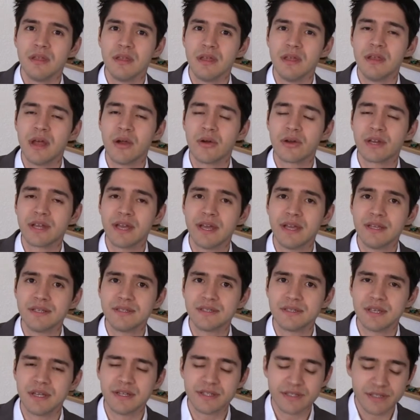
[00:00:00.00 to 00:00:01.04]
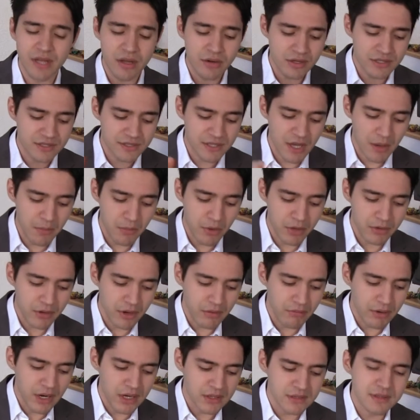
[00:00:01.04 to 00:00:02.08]
In our case, it started somewhere
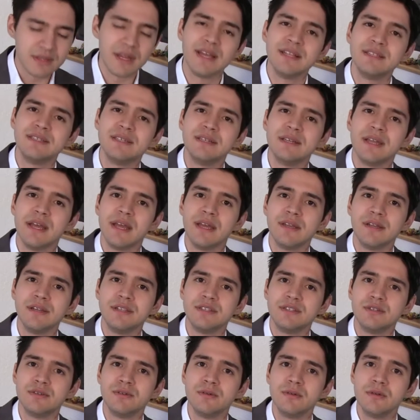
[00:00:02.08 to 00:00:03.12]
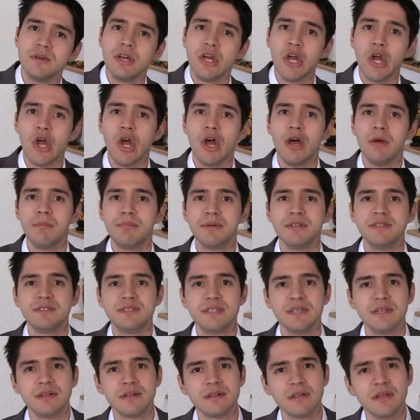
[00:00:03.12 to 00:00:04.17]
around 1982 up
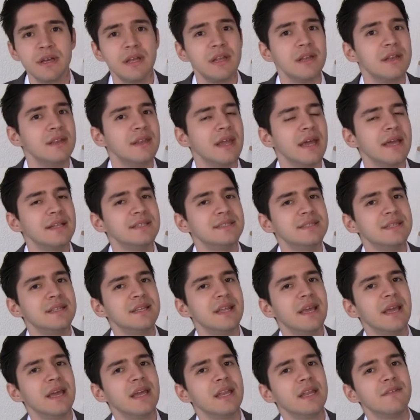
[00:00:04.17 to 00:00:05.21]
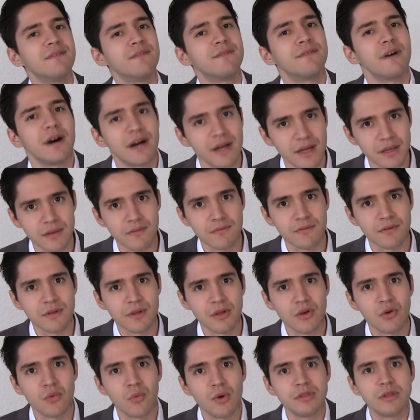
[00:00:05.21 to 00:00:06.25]
until 1985,
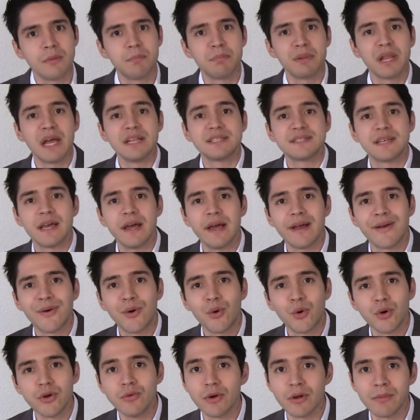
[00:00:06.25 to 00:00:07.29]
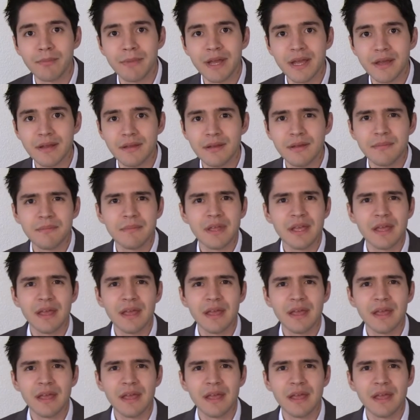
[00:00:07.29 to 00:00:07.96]
when the Plaza Accord were made.